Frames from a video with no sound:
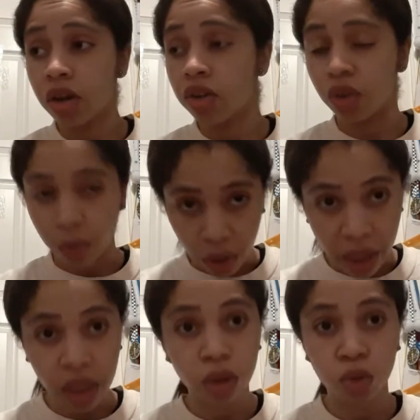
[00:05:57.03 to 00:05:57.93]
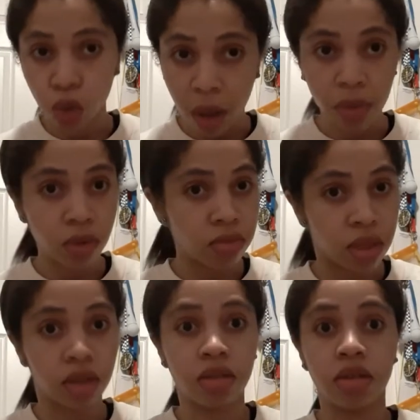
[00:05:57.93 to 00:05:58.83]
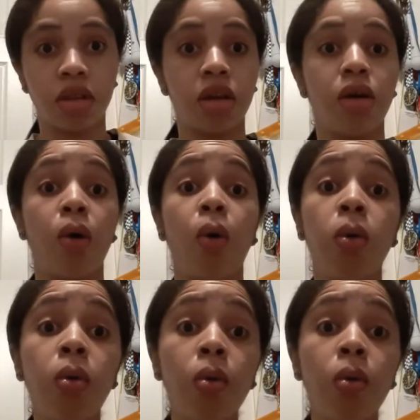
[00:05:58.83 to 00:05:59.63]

Sprite Tropical Mix. Whew.